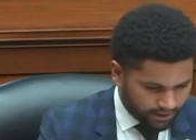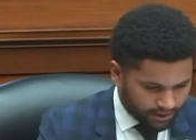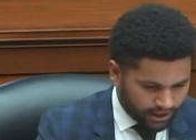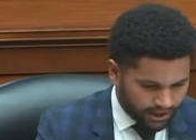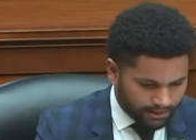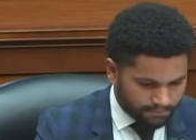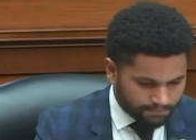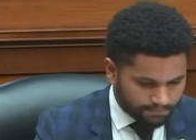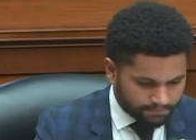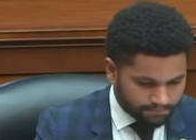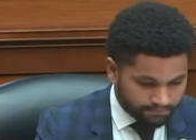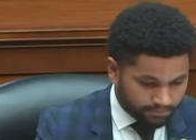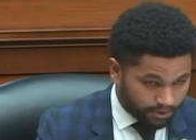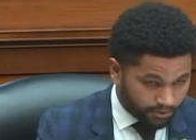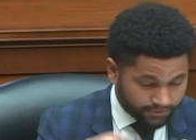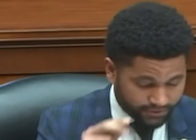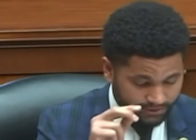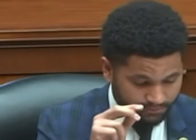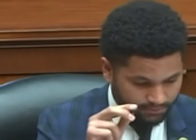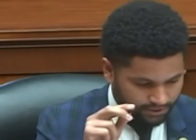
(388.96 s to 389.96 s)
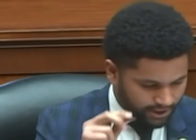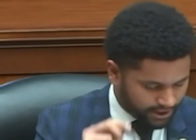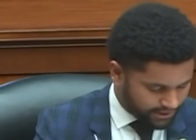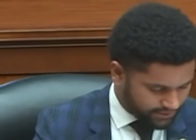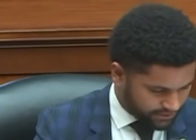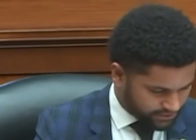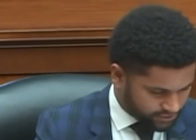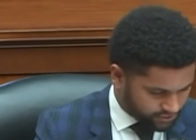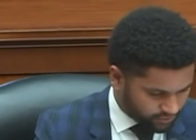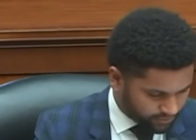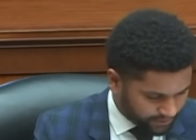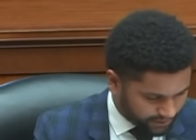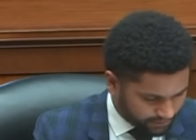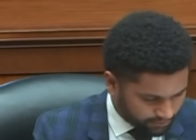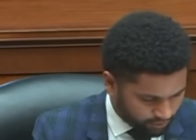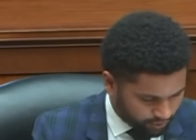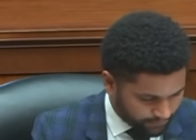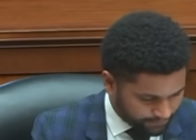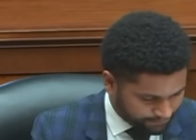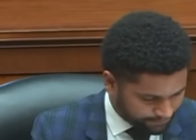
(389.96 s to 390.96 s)
Um, both of them are not in this room
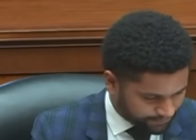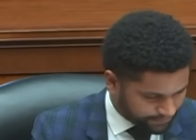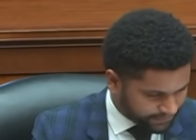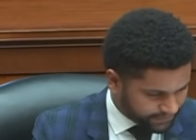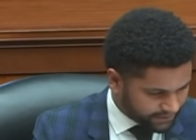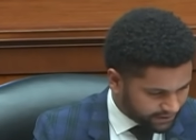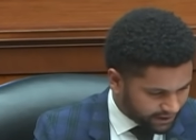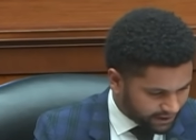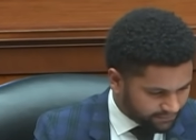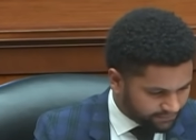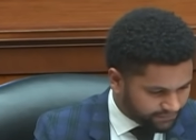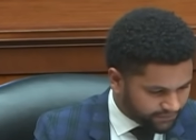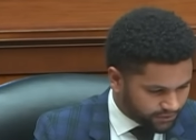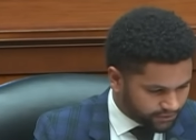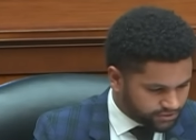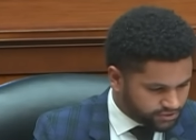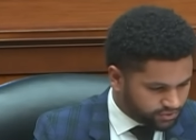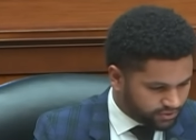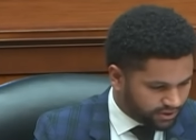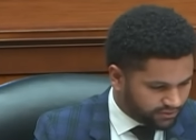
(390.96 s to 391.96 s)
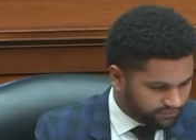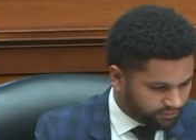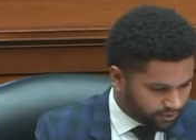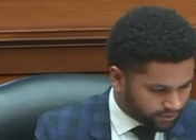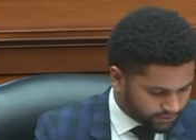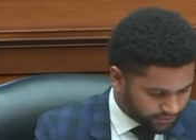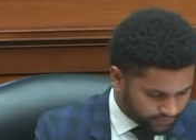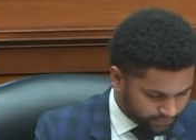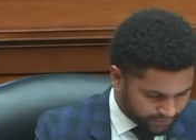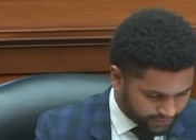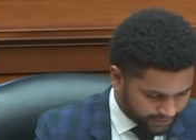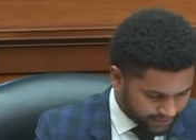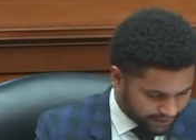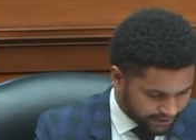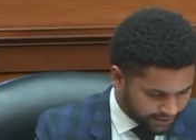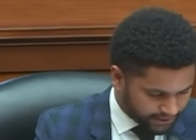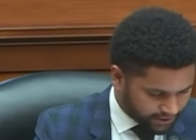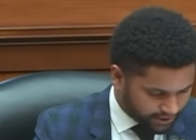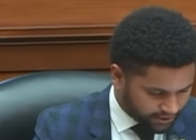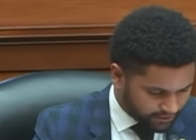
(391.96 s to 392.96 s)
anymore. Um, folks who I've worked with and that
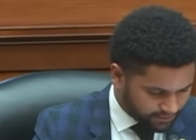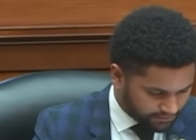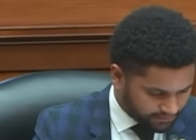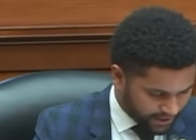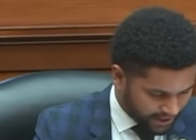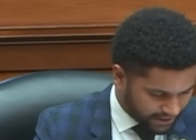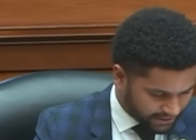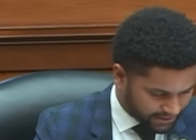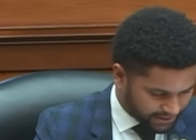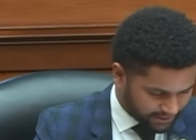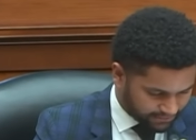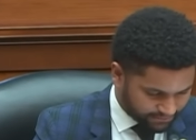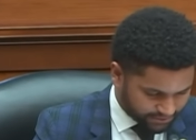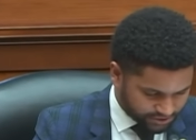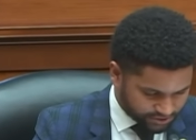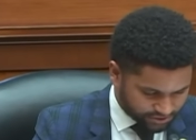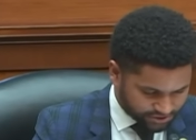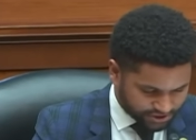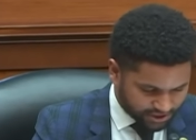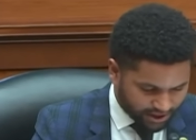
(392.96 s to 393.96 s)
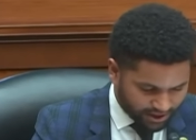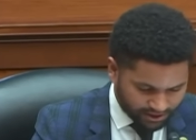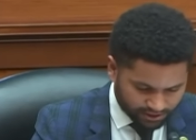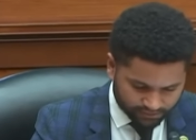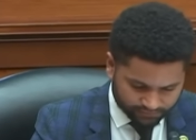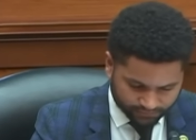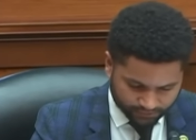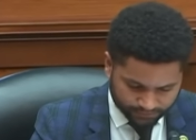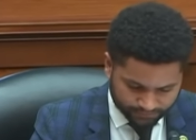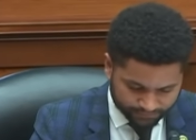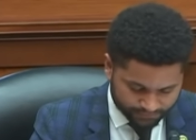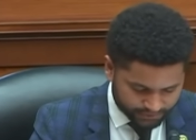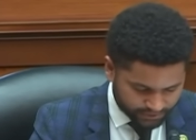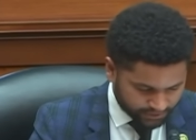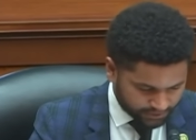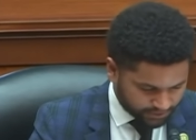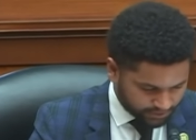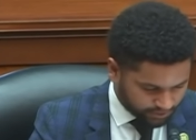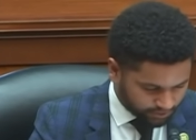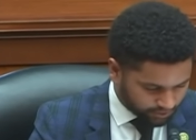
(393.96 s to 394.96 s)
I know, Manny and Patricia Oliver,
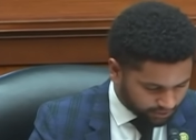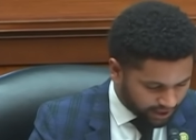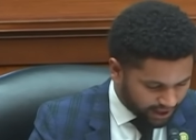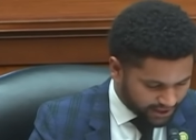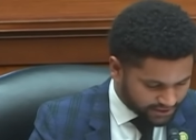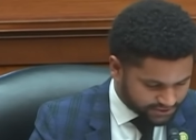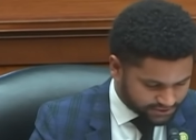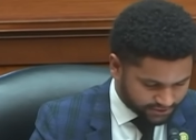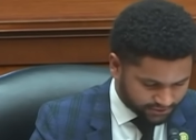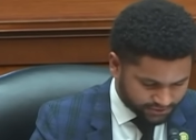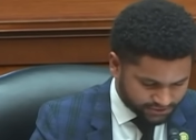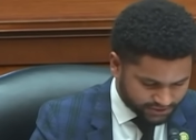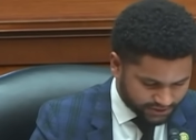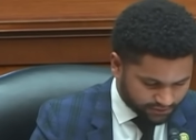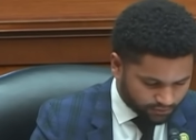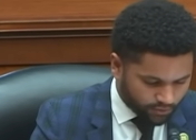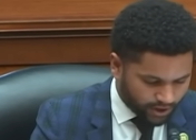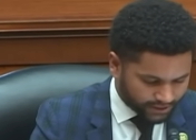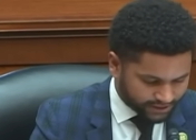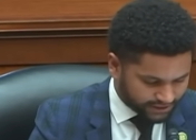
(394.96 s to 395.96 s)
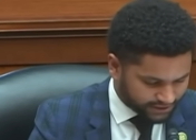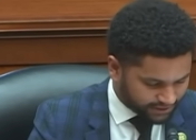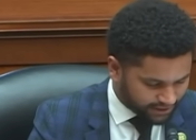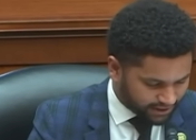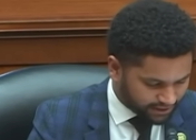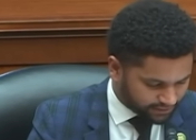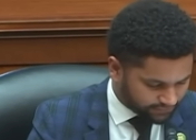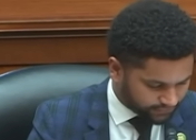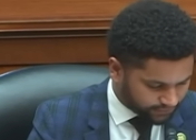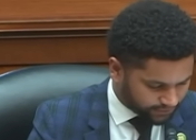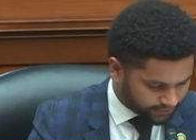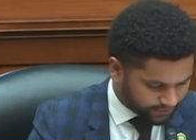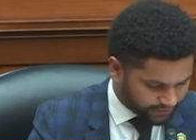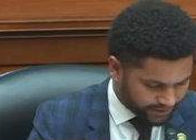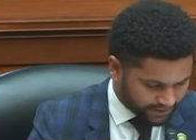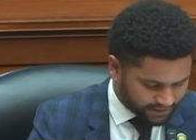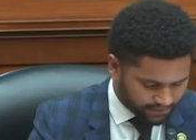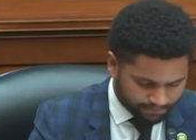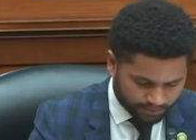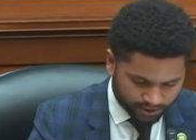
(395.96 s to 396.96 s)
who lost their son Joaquin Oliver
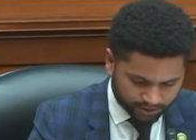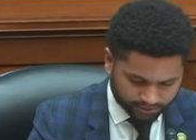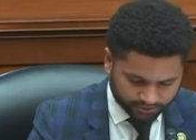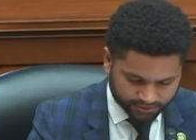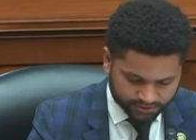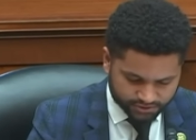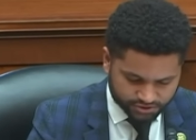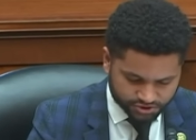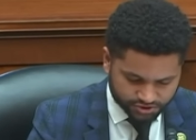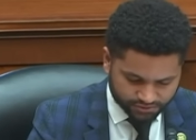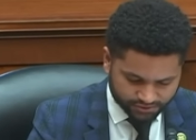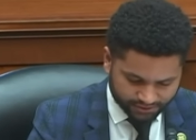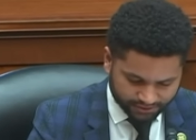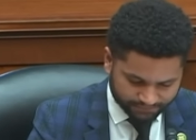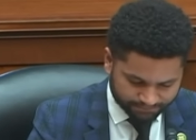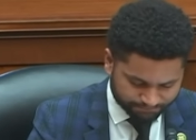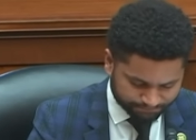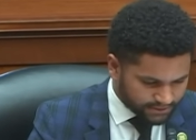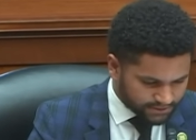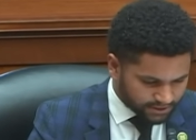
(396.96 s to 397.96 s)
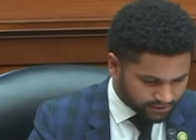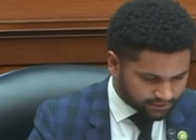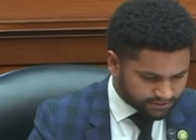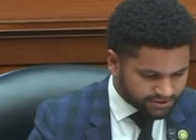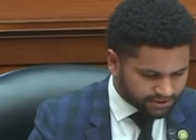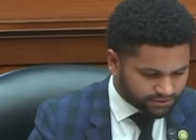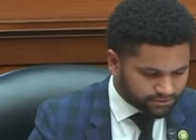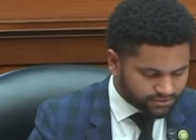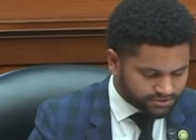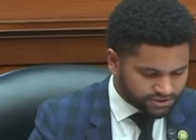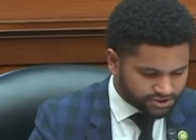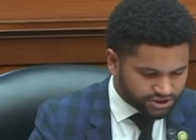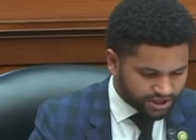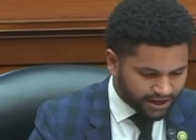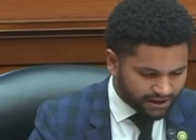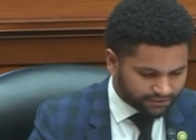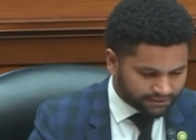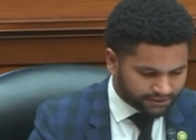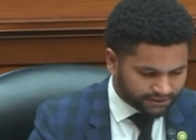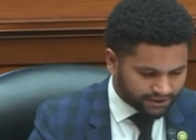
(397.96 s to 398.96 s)
in the Parkland shooting. To, to lose a
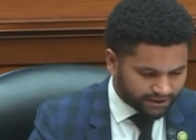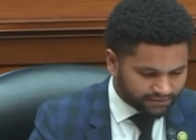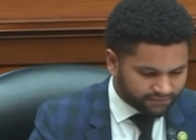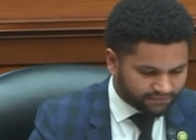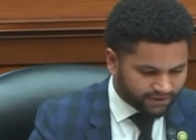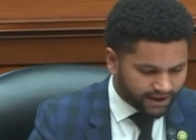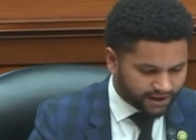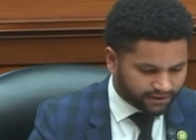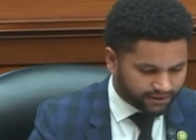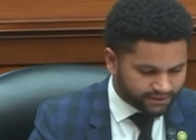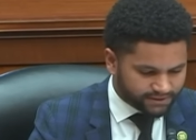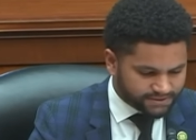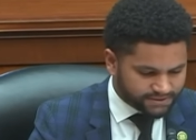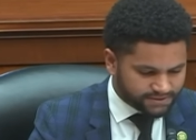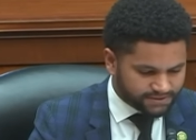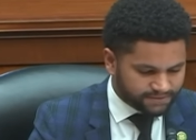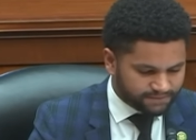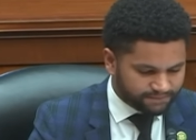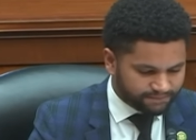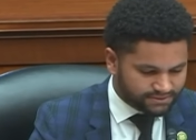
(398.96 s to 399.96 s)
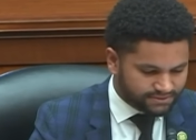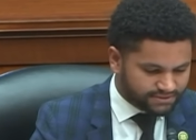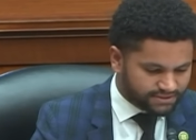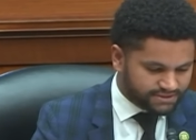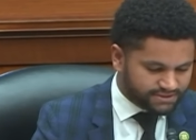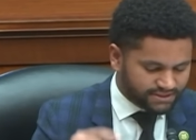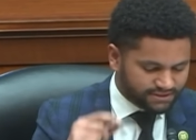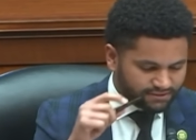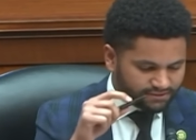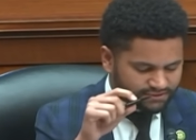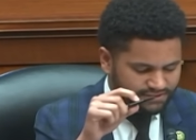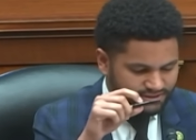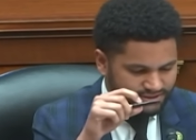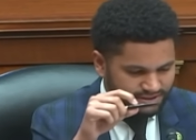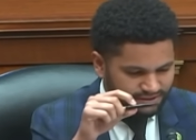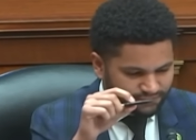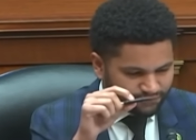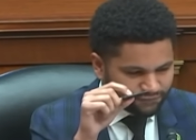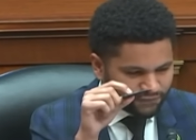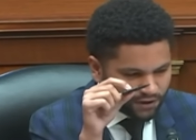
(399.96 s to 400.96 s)
child to gun violence, to see, the, to see
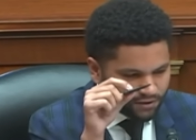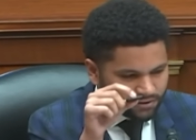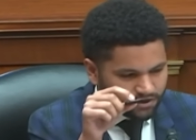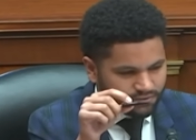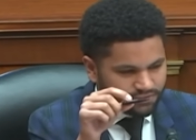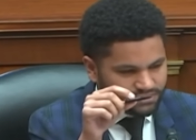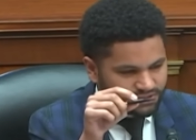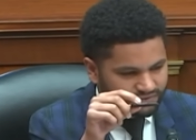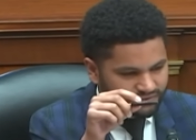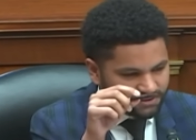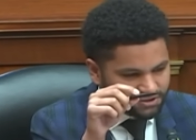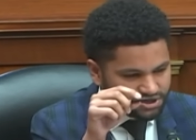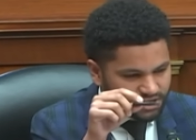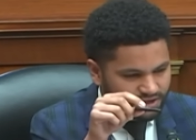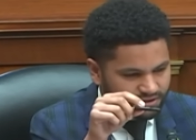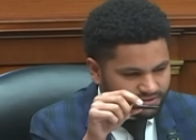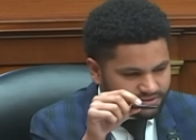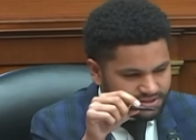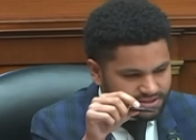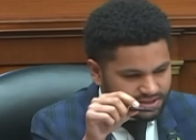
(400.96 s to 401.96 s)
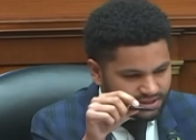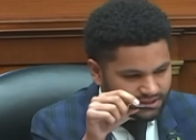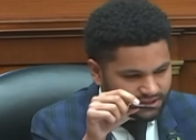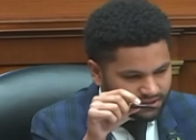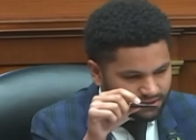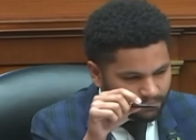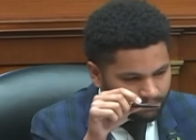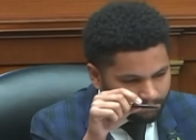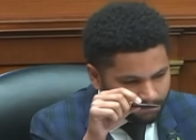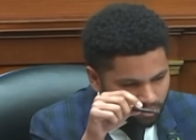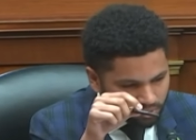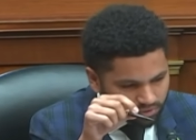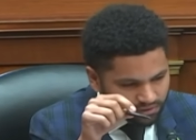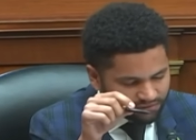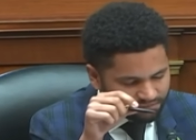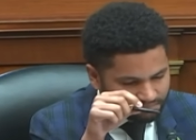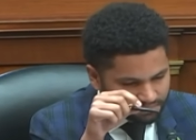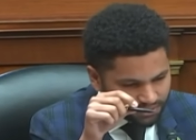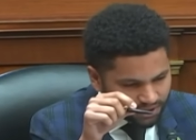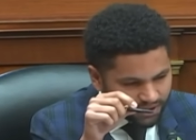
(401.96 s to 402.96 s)
the photos of your child sitting in a pool
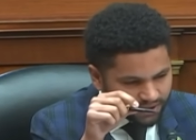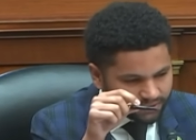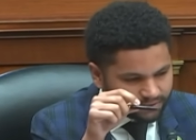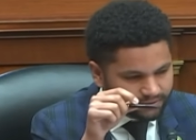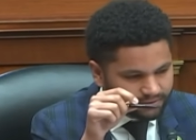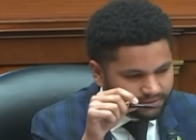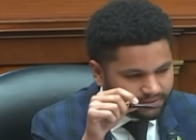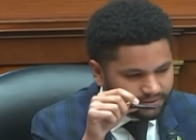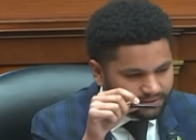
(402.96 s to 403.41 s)
of blood,